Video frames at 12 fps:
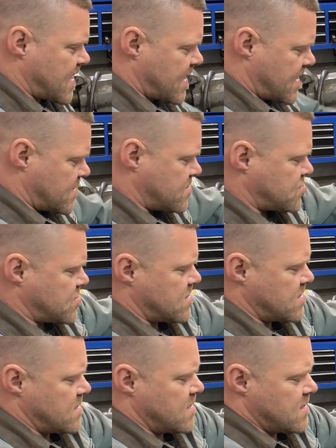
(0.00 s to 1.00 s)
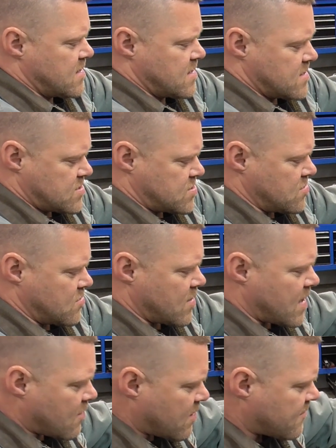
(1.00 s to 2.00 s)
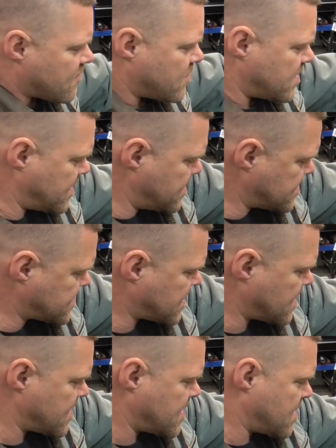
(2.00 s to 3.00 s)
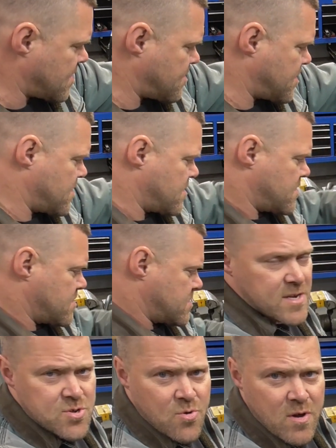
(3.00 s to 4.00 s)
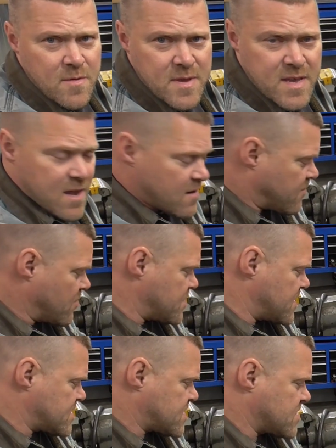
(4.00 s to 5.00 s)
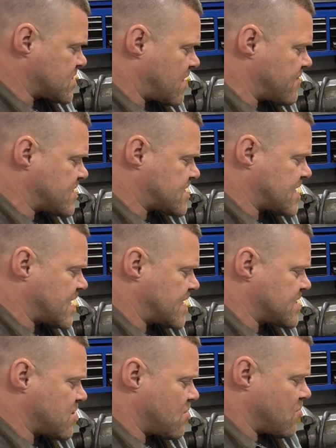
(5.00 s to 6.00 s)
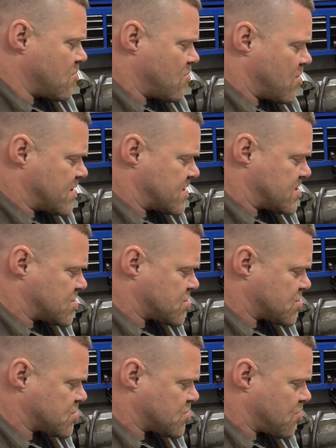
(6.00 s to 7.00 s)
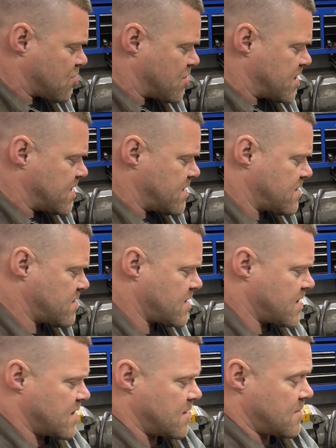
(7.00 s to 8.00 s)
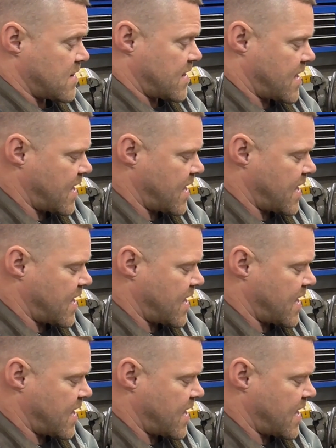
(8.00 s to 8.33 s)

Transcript: gauge to however we need to set it up. I do want to be careful with this because obviously I don't want to destroy uh, my